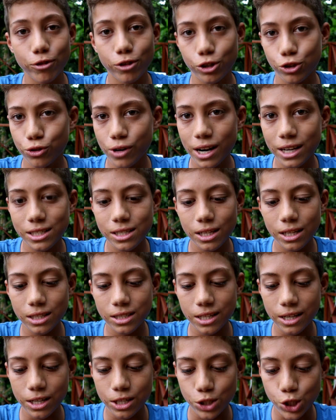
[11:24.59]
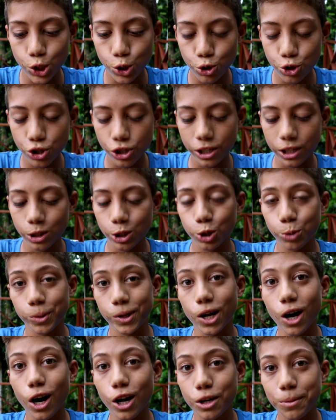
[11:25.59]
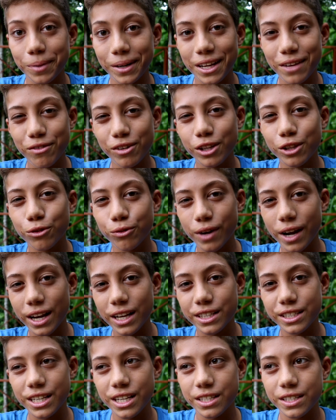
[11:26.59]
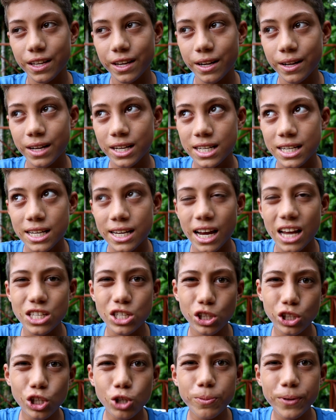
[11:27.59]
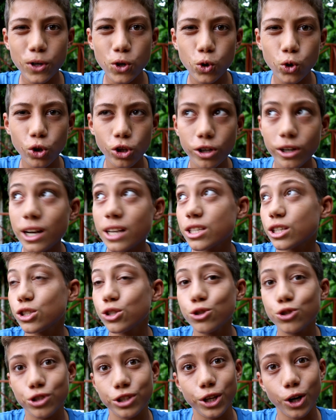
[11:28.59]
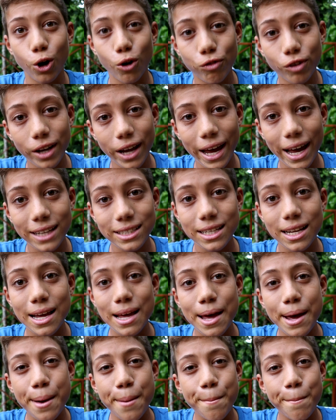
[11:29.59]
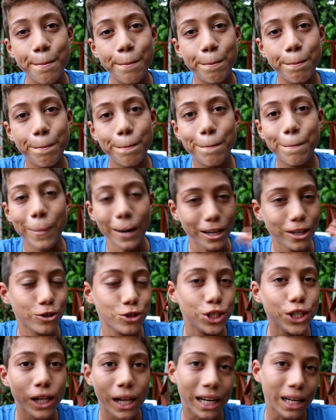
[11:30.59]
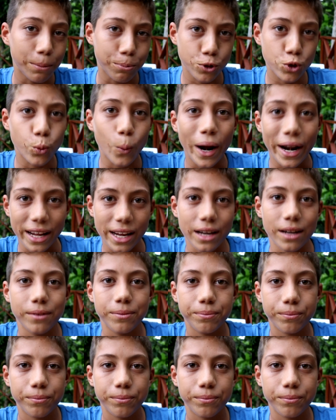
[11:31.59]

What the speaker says: The dry season is usually a little bit hotter, but even in the rainy season, it's a little bit cooler because it's usually overcast, but you still end up sweating.